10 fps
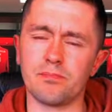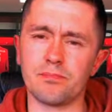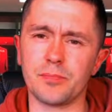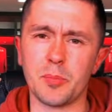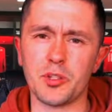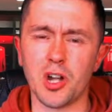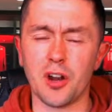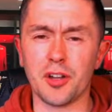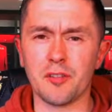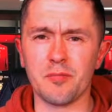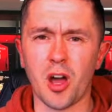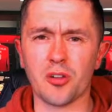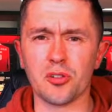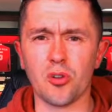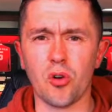the majority of
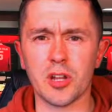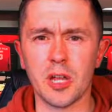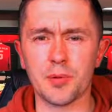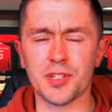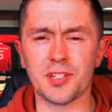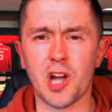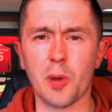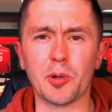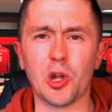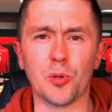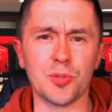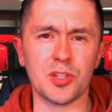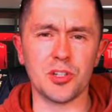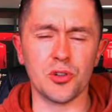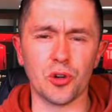modern goalkeepers in top clubs
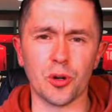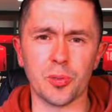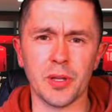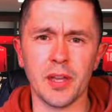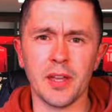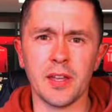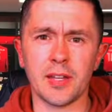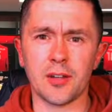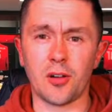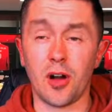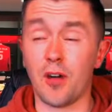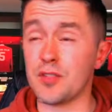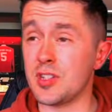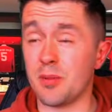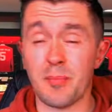in Europe.
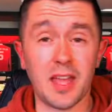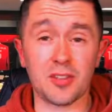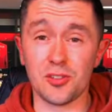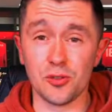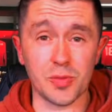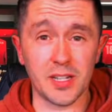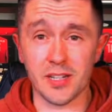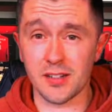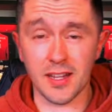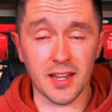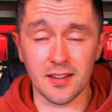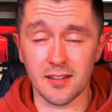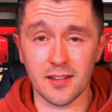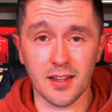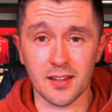Obviously the main two being
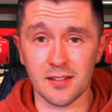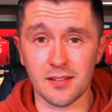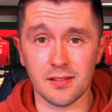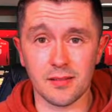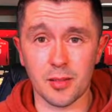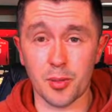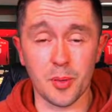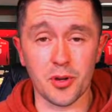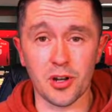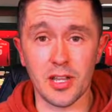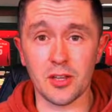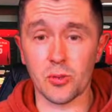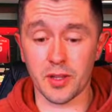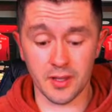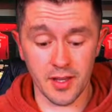in the Premier League,
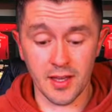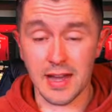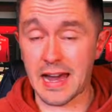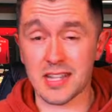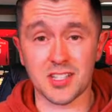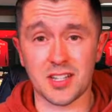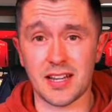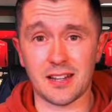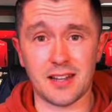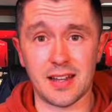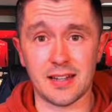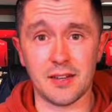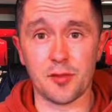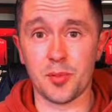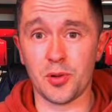with Alisson at
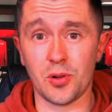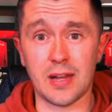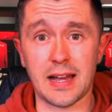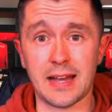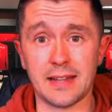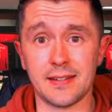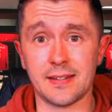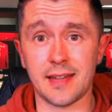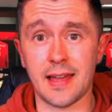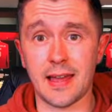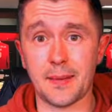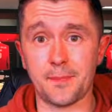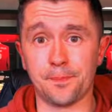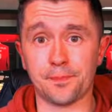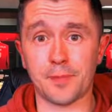Liverpool and
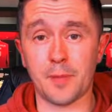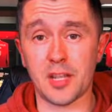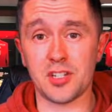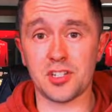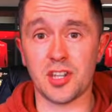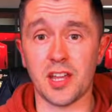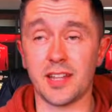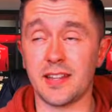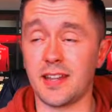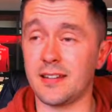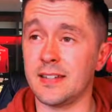Manchester United,